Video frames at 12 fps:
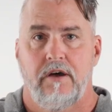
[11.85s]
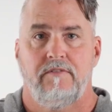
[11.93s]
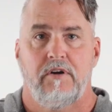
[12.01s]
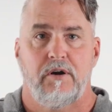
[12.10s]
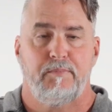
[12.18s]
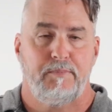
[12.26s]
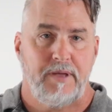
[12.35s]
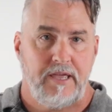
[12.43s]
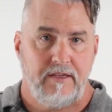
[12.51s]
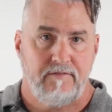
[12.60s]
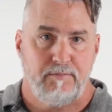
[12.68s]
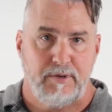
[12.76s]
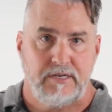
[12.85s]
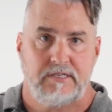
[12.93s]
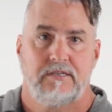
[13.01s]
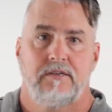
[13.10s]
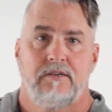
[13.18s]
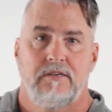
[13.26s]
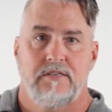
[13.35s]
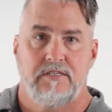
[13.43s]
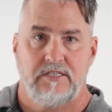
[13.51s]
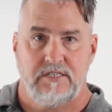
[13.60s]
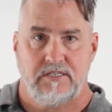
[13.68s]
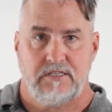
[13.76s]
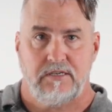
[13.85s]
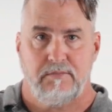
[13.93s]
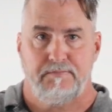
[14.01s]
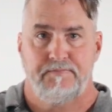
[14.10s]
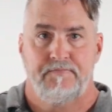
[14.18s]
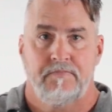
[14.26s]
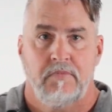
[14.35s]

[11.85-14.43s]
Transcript: of our pavement system,